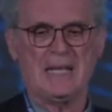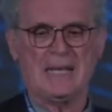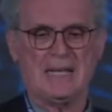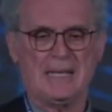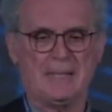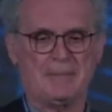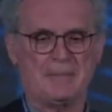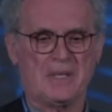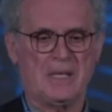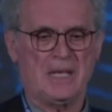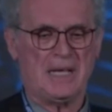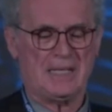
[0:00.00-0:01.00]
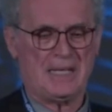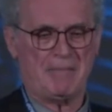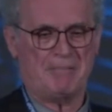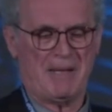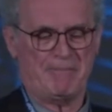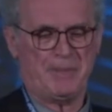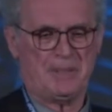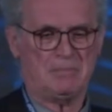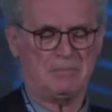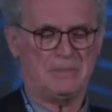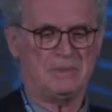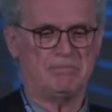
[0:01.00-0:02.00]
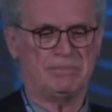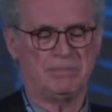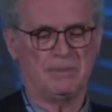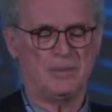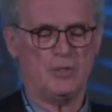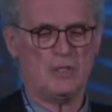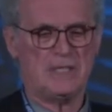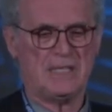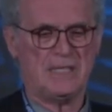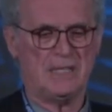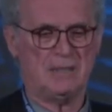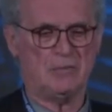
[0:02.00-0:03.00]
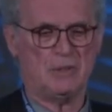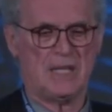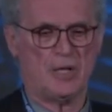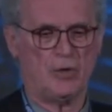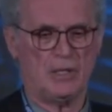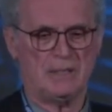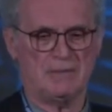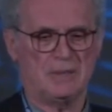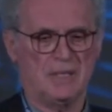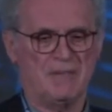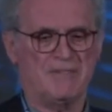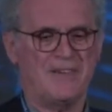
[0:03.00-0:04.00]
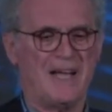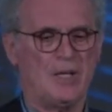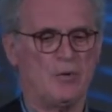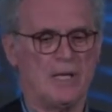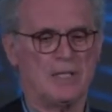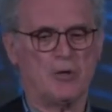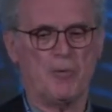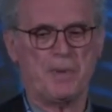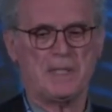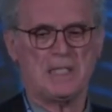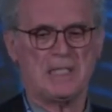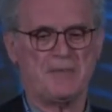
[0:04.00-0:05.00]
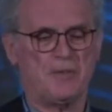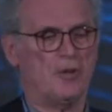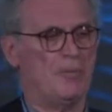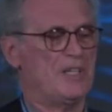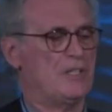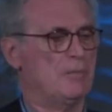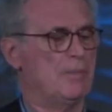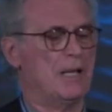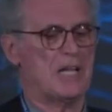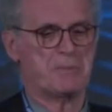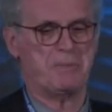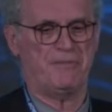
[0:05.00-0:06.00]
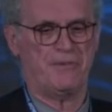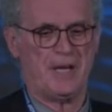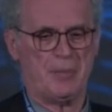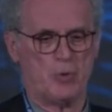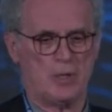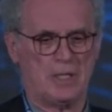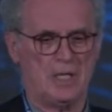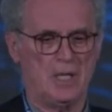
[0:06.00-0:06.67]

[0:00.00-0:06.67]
Um, and I've, I've, been using a, what I call a value-add competitive innovation management framework,